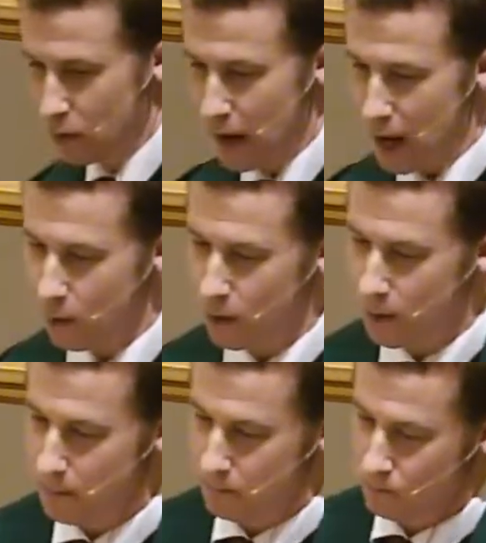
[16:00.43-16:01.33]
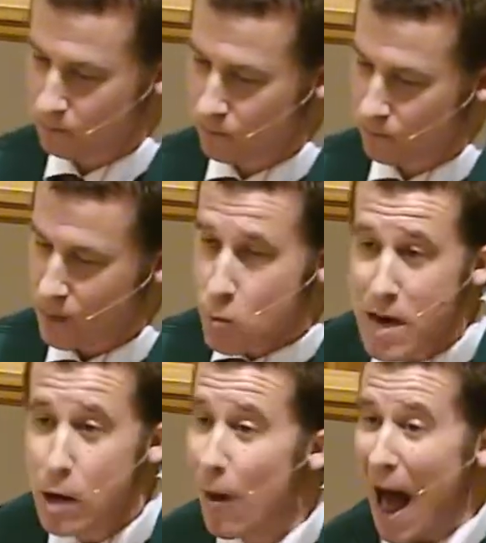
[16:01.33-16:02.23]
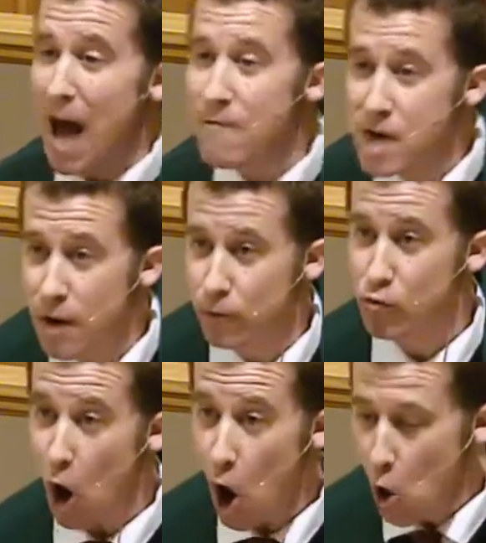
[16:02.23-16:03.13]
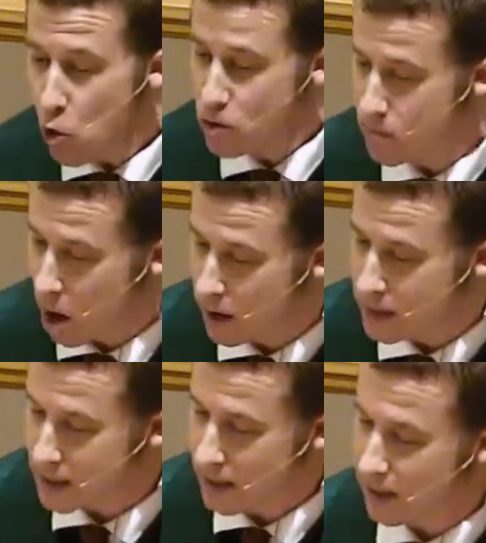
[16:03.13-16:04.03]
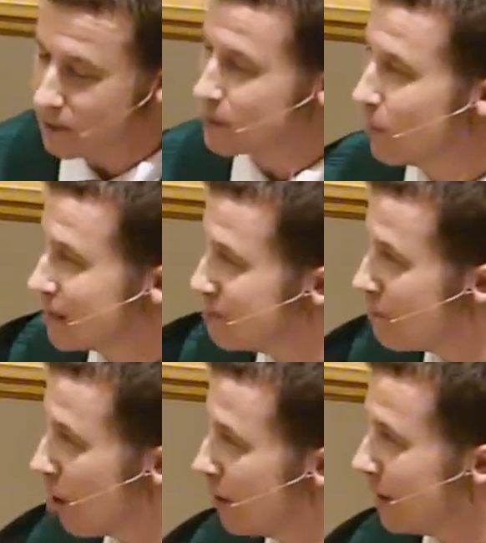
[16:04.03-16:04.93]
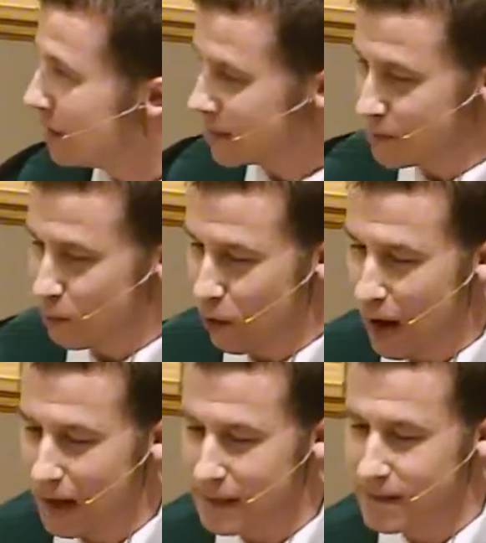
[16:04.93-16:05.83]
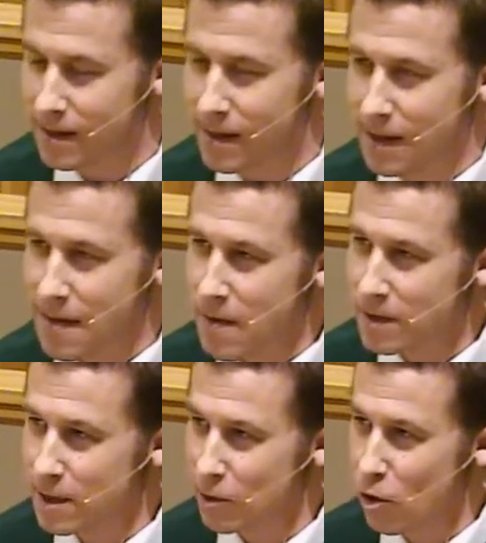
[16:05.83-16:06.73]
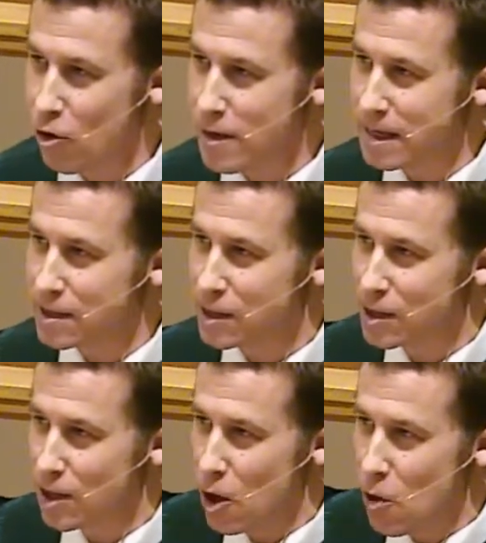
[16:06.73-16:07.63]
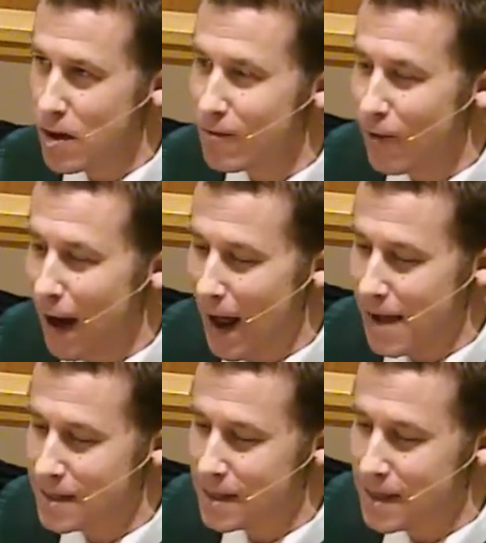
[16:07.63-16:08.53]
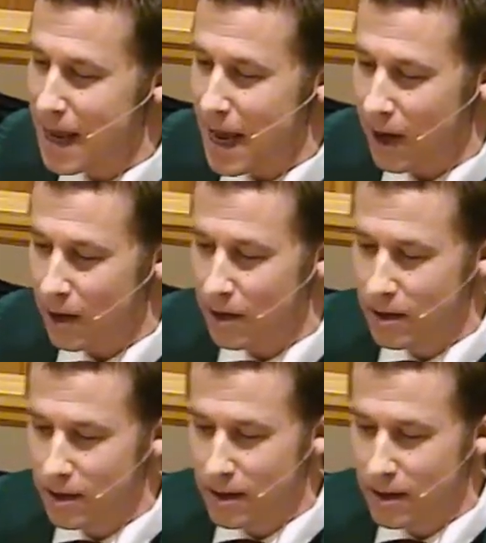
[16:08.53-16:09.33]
per hour. We don't have enough road, Marty yells. But to Marty's surprise, the DeLorean slowly rises in the air,